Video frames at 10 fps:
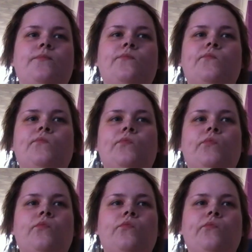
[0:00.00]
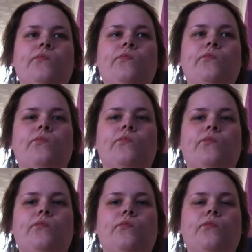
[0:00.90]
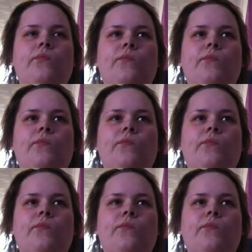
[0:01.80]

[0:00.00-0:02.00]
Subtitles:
Nobody speaks.